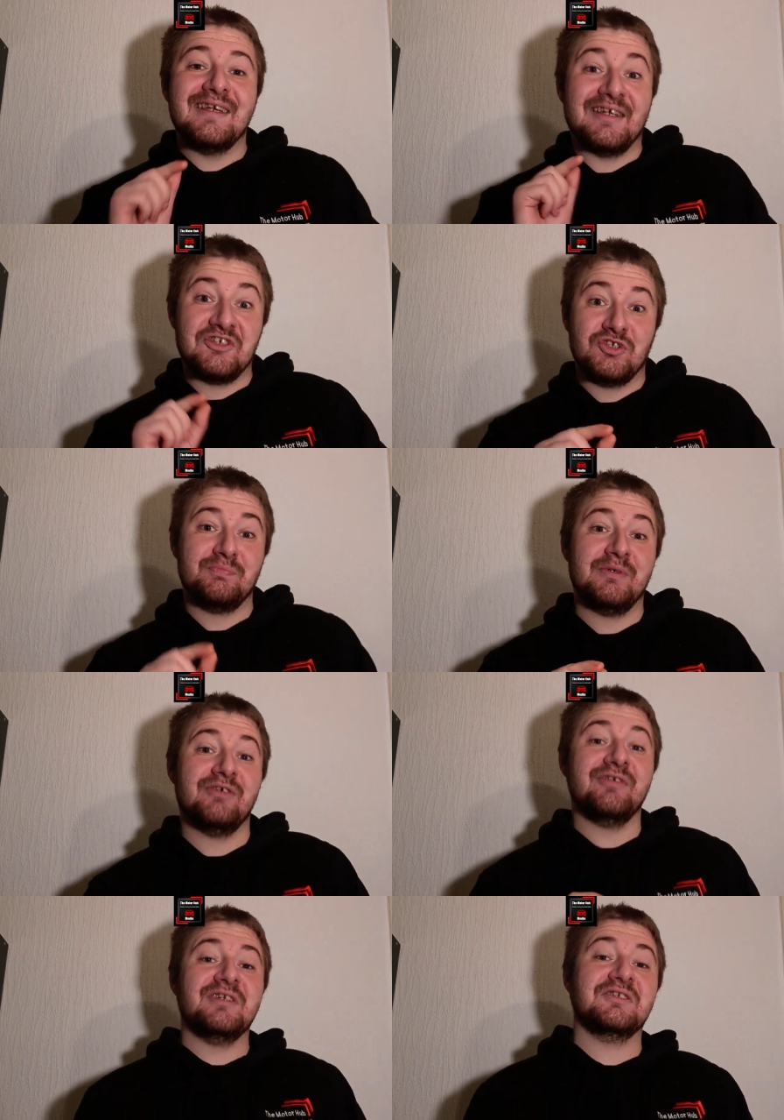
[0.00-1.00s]
in
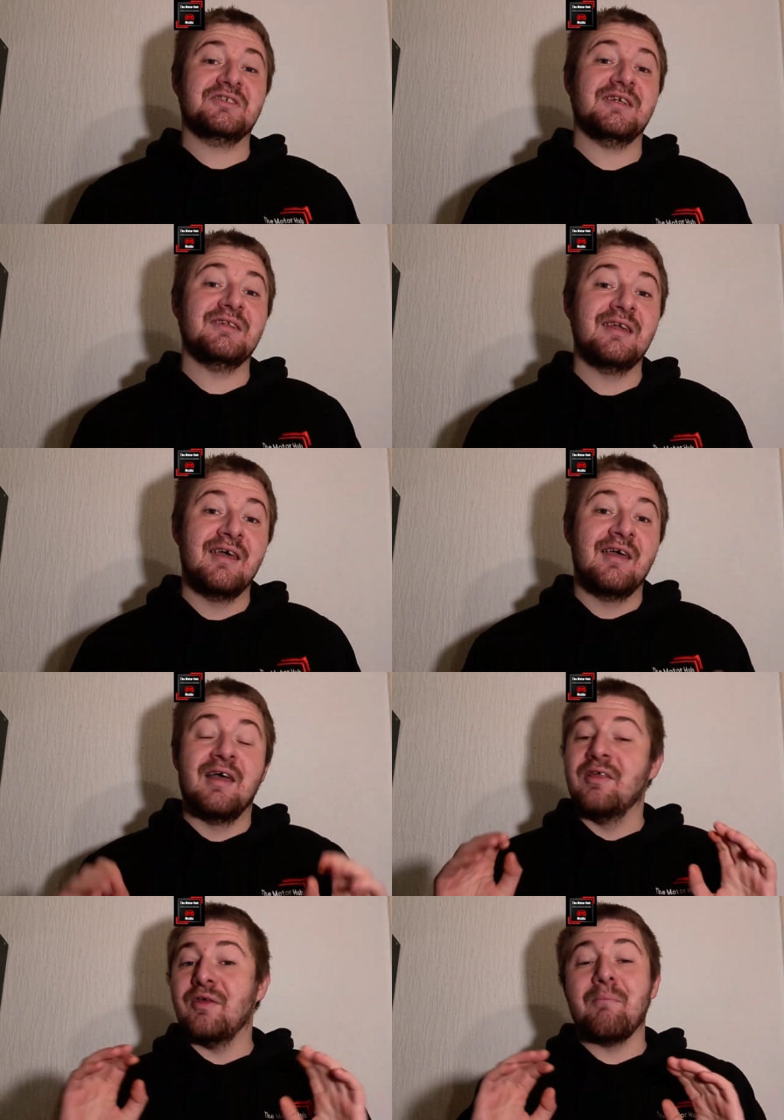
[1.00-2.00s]
experiencing
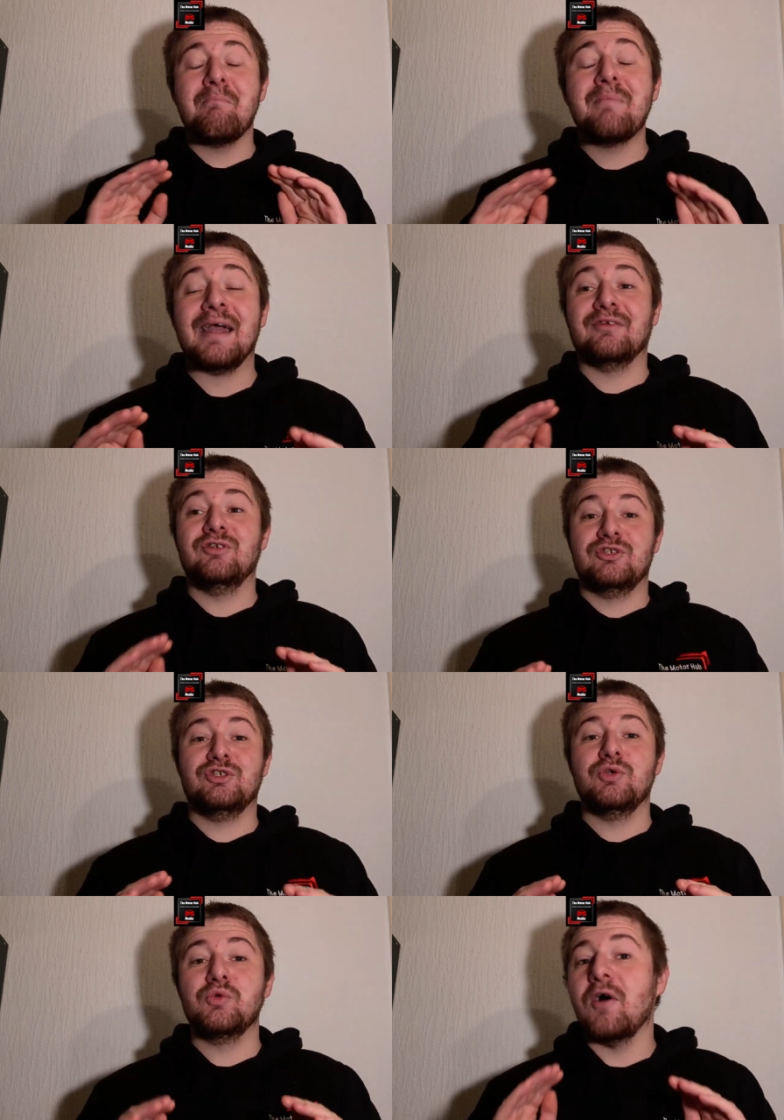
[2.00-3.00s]
the
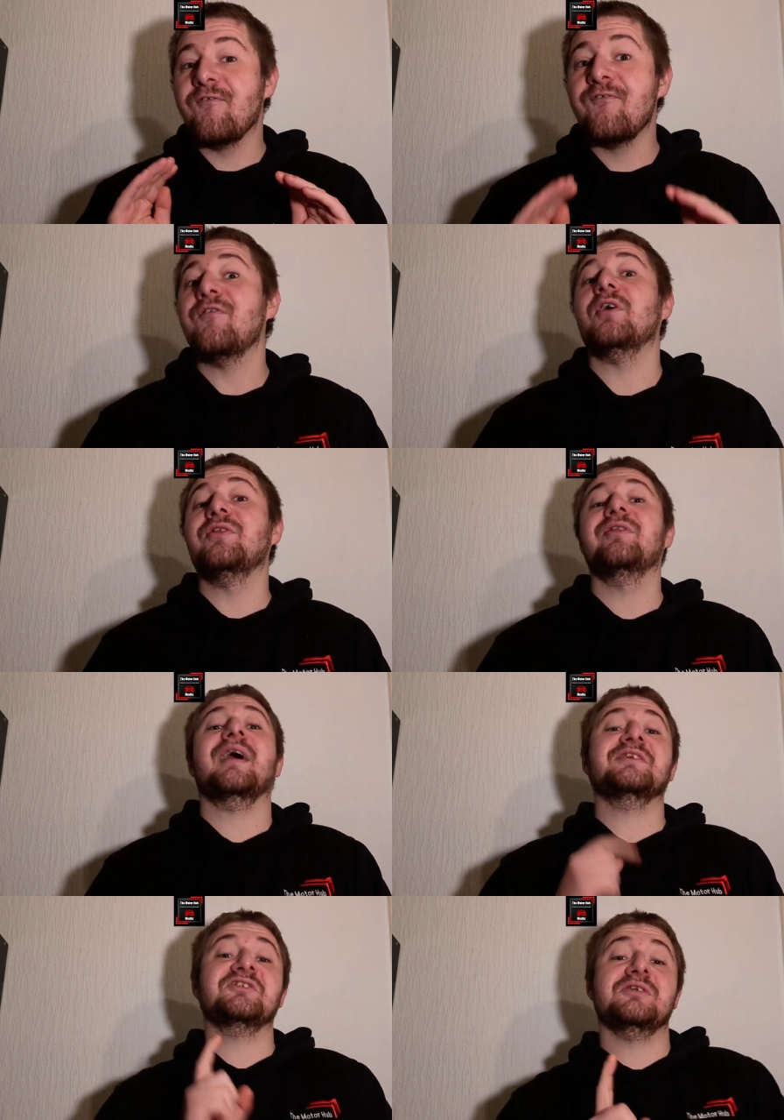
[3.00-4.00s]
magnitude of fun
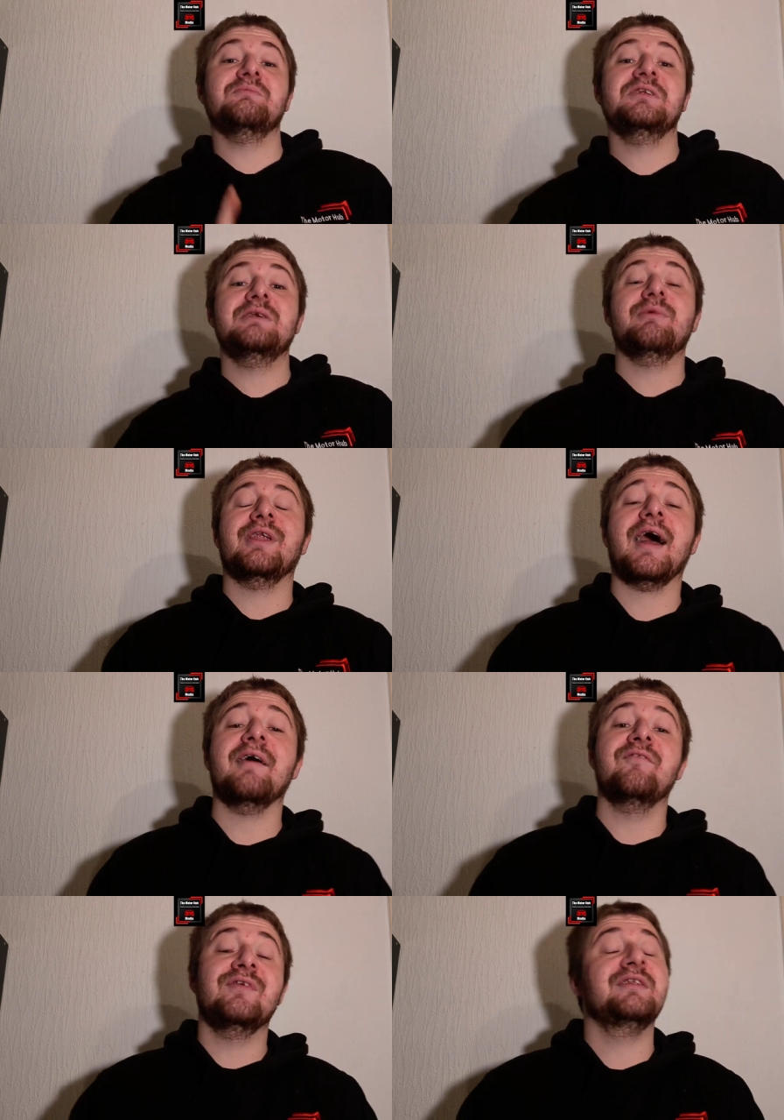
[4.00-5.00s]
that SimDemon
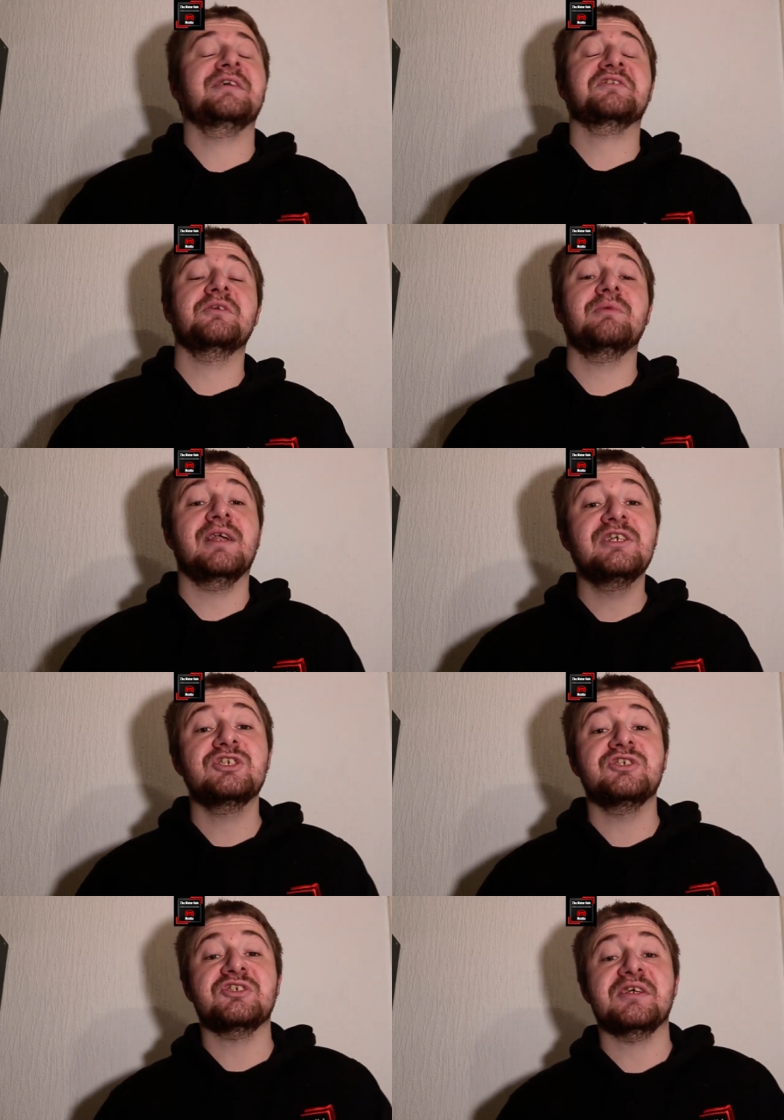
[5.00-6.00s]
have in the
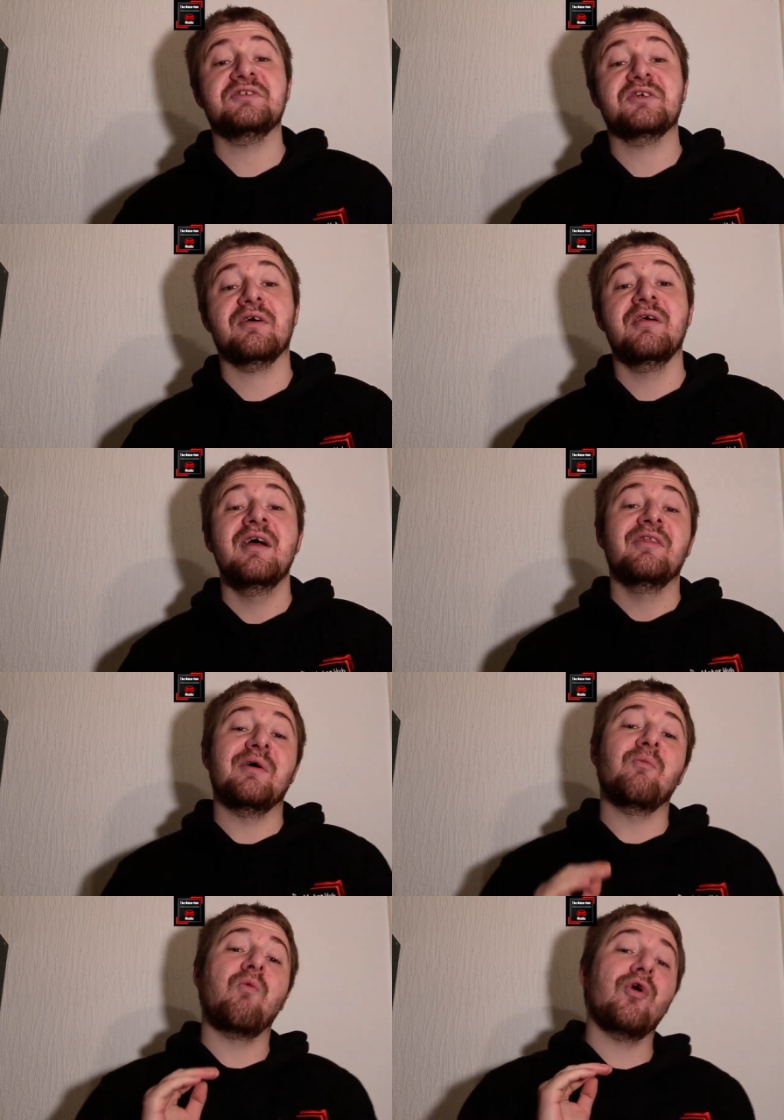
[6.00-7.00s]
simulation centre,
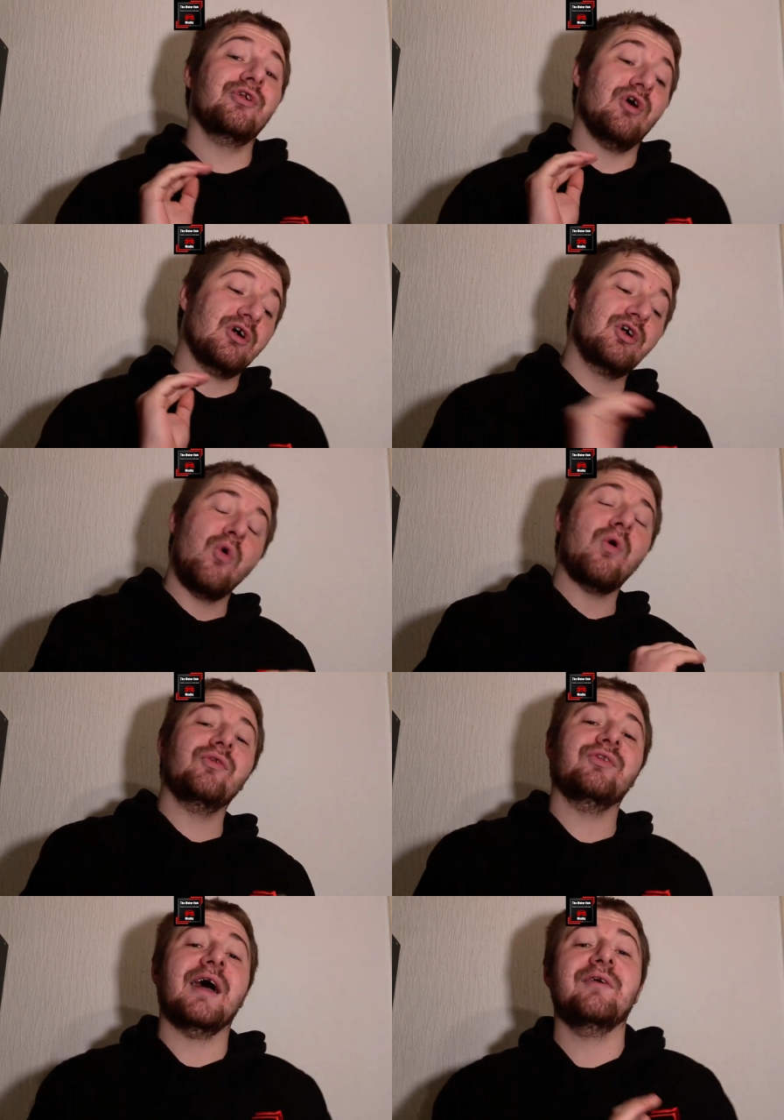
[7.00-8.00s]
then why not go
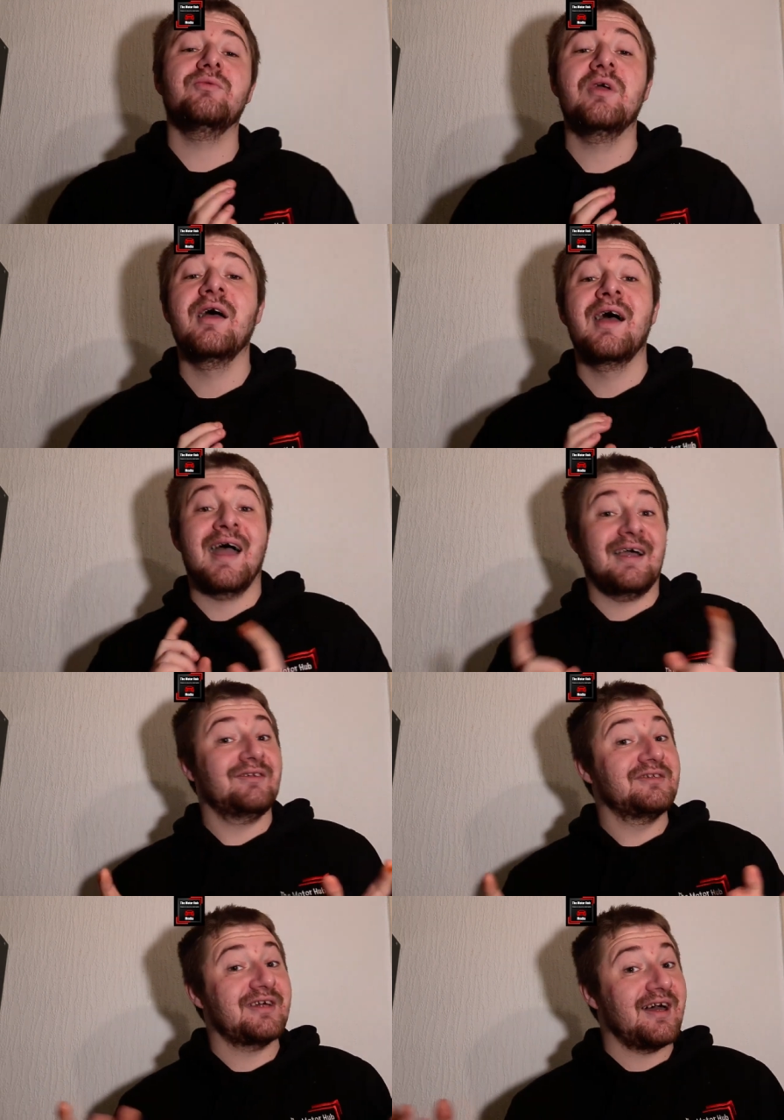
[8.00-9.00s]
on down
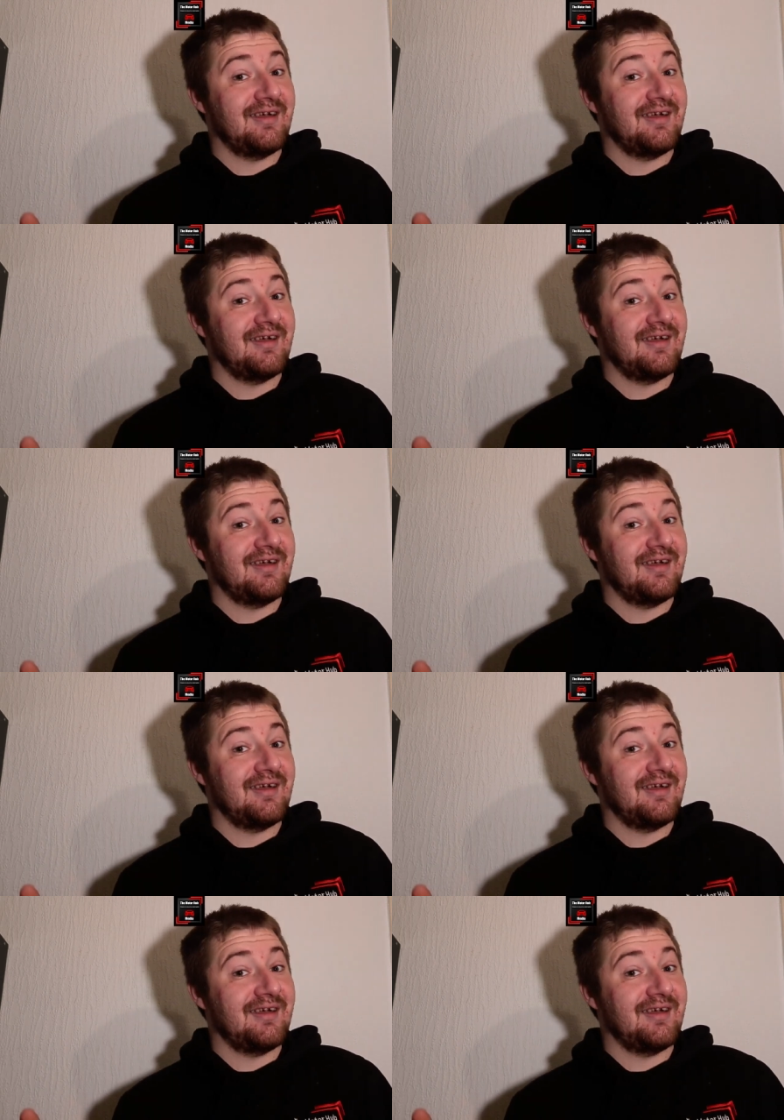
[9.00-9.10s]
and